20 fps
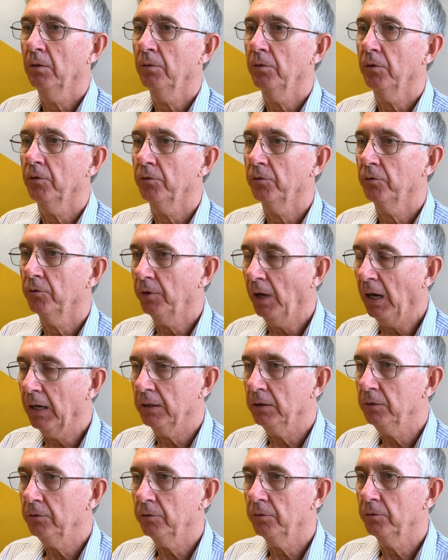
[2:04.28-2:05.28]
The
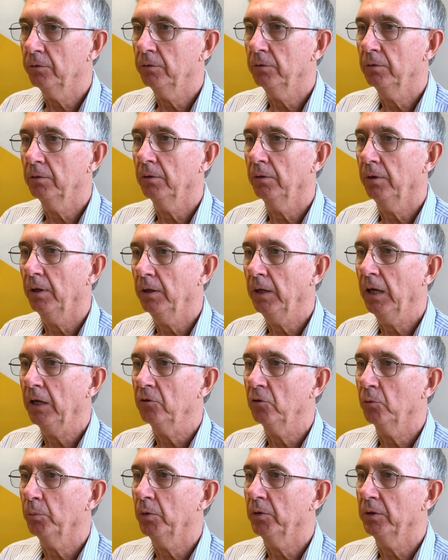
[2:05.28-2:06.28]
states then
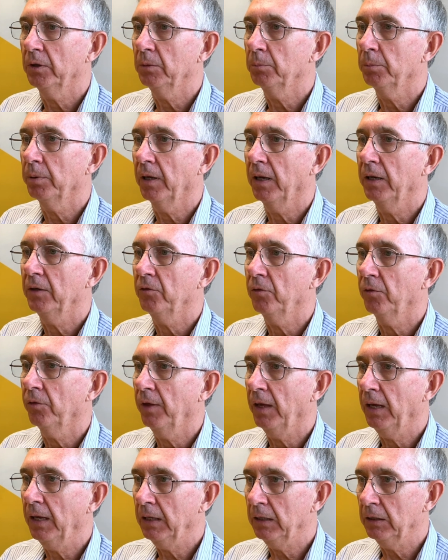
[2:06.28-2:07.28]
had to put in place
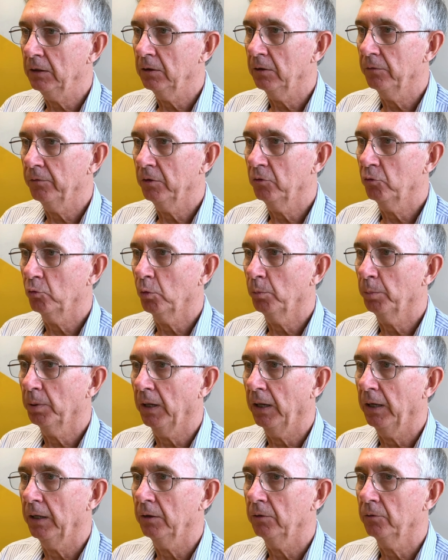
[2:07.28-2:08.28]
their individual
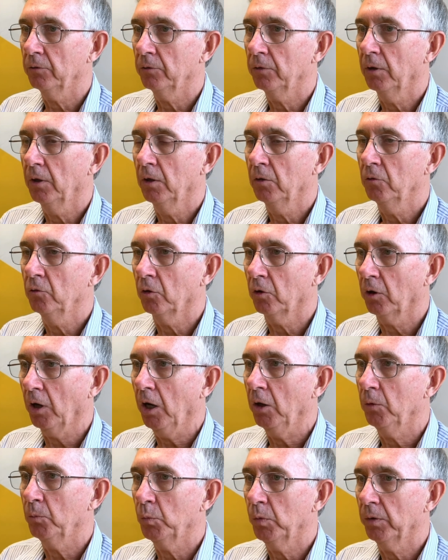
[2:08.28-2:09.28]
plans to
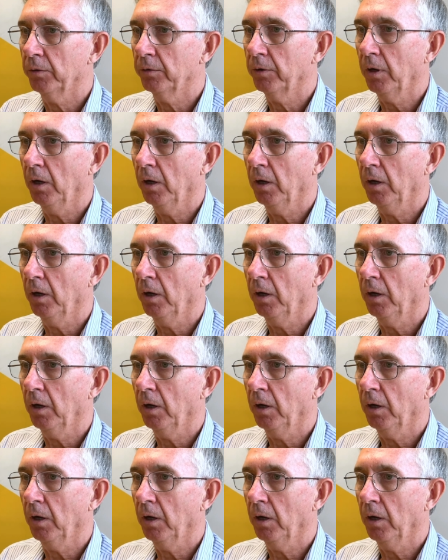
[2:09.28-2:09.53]
cope with